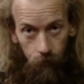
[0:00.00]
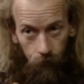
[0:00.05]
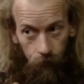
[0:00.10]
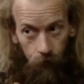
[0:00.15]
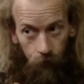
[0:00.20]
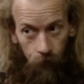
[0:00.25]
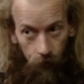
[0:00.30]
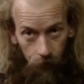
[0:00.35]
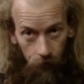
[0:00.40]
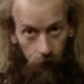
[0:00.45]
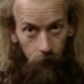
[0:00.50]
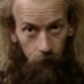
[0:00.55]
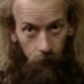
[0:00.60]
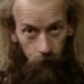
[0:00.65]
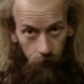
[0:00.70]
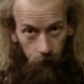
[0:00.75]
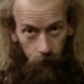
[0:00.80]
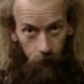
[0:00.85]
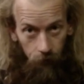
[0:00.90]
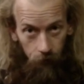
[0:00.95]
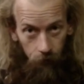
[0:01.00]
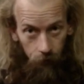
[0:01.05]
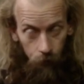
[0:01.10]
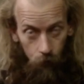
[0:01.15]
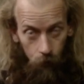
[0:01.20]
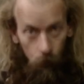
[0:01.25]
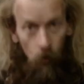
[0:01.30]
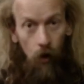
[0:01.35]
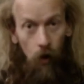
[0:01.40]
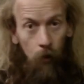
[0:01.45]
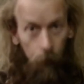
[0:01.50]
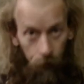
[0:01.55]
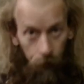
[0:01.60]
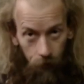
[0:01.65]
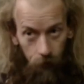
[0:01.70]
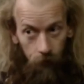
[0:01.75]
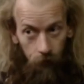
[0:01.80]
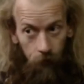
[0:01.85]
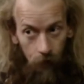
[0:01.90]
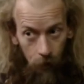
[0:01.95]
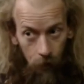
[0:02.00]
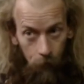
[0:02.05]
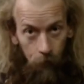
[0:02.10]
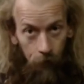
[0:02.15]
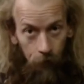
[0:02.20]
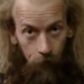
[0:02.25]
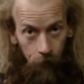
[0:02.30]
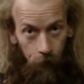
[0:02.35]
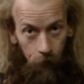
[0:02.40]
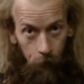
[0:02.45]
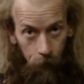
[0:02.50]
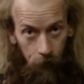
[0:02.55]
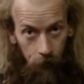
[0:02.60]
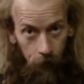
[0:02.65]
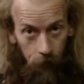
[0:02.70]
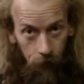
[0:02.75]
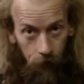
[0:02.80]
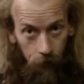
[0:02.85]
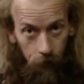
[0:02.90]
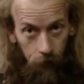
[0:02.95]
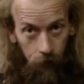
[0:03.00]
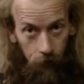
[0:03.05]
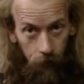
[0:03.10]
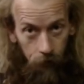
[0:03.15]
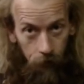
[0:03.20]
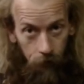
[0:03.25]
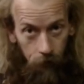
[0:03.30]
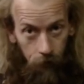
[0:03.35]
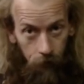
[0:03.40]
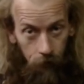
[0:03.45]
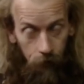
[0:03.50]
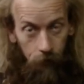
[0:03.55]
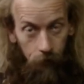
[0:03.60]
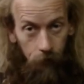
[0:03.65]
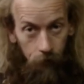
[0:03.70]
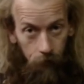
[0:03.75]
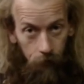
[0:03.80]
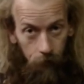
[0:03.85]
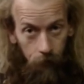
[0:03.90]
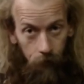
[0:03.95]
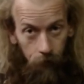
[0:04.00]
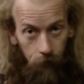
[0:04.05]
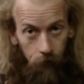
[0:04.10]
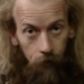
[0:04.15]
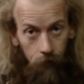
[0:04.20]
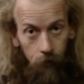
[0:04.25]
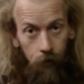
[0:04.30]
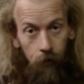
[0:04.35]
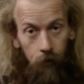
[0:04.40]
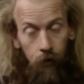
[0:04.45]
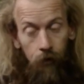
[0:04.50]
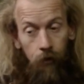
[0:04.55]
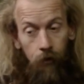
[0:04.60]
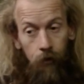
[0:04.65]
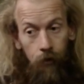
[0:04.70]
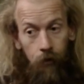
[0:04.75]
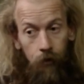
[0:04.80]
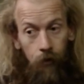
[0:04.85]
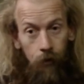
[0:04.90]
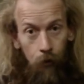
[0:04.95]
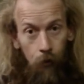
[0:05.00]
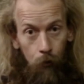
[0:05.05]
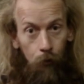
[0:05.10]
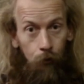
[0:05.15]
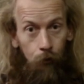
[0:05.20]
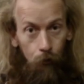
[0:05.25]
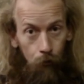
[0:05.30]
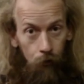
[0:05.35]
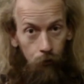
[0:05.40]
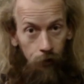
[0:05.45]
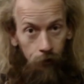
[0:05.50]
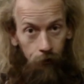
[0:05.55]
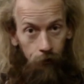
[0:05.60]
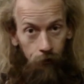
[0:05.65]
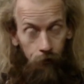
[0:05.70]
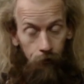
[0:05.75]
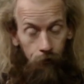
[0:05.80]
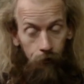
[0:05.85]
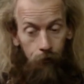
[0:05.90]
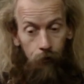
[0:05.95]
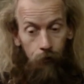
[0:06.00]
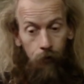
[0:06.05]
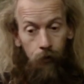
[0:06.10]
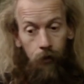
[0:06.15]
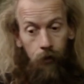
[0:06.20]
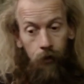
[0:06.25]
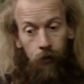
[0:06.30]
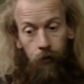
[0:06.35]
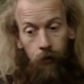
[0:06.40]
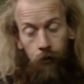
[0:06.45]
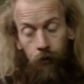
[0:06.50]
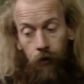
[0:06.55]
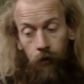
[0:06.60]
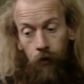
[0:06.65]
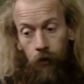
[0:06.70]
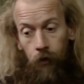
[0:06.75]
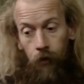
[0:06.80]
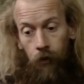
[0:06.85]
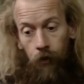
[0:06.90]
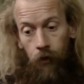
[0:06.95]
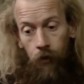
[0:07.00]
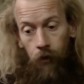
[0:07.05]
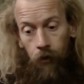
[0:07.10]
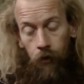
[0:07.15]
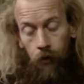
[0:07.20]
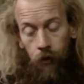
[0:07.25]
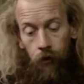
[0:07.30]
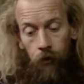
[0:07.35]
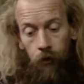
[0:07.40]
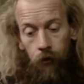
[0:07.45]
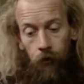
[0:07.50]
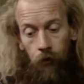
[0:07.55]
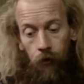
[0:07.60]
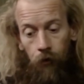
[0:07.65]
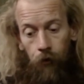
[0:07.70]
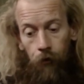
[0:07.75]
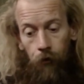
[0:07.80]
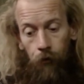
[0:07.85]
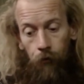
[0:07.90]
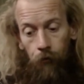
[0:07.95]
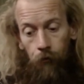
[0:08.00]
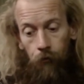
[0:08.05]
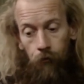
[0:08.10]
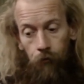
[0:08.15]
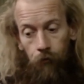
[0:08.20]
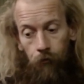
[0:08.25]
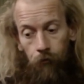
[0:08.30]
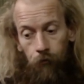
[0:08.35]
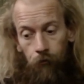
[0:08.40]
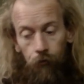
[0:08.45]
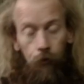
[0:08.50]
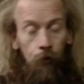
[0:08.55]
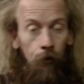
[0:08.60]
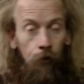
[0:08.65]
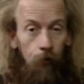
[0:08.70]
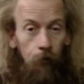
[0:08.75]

for this why was this happening to me? You know, there was a reason for it. So, you